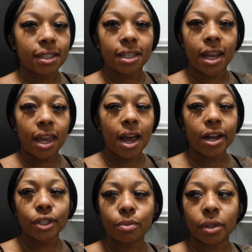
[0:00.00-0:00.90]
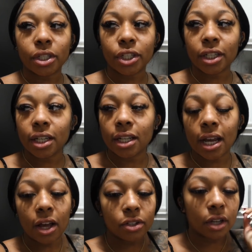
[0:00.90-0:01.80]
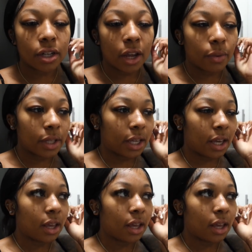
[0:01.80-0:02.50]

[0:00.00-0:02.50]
today I just been chilling in the house all day really.